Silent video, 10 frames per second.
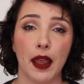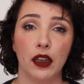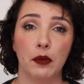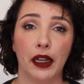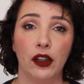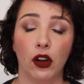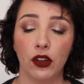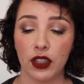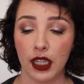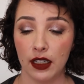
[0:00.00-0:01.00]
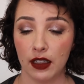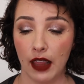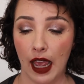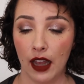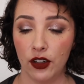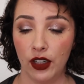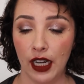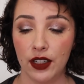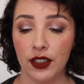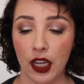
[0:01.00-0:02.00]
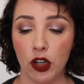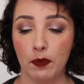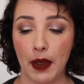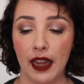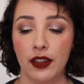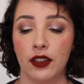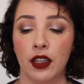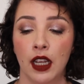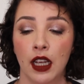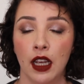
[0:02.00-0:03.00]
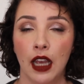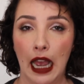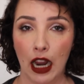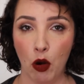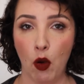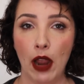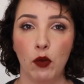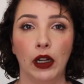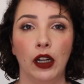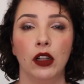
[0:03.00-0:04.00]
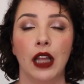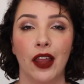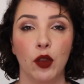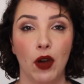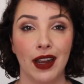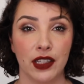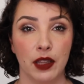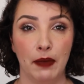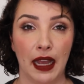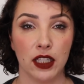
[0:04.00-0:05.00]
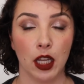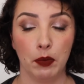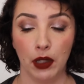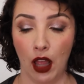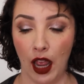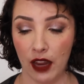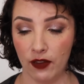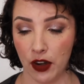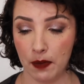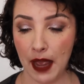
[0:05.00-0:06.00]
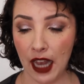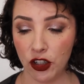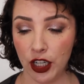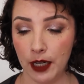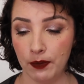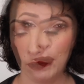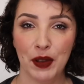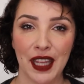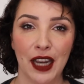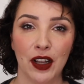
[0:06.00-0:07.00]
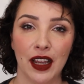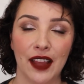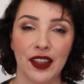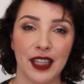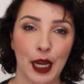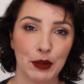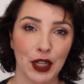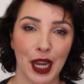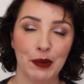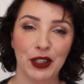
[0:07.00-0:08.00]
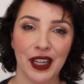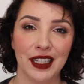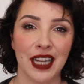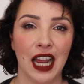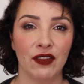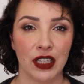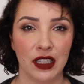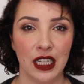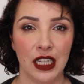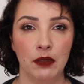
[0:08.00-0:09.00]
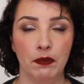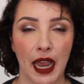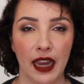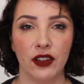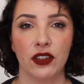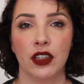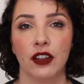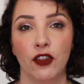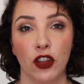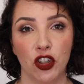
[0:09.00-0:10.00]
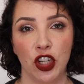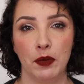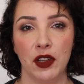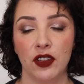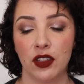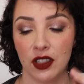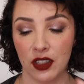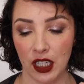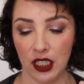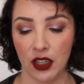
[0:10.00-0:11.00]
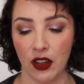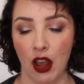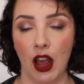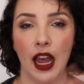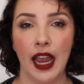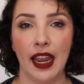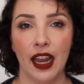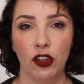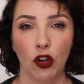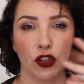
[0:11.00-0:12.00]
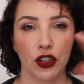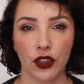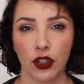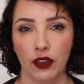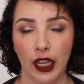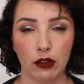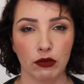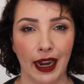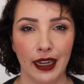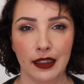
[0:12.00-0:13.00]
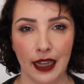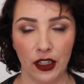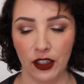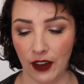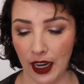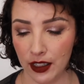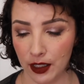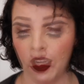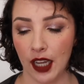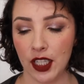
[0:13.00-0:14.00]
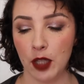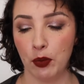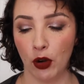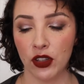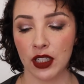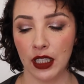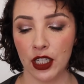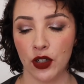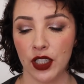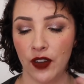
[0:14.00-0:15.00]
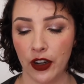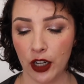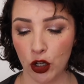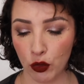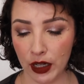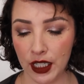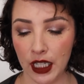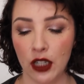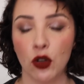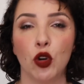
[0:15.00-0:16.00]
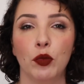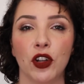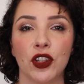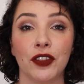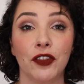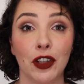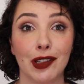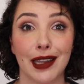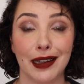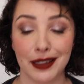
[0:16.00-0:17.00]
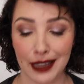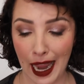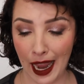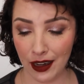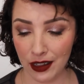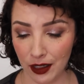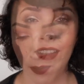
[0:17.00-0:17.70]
palette in my notes is that you need to set your base quite well, otherwise the mattes apply very patchy. But then at the same time, you need to have a sticky base for the shimmers to stick to the eye and not just sort of like rain down your face. I said the bronze glitter is very gritty, almost feels like sand.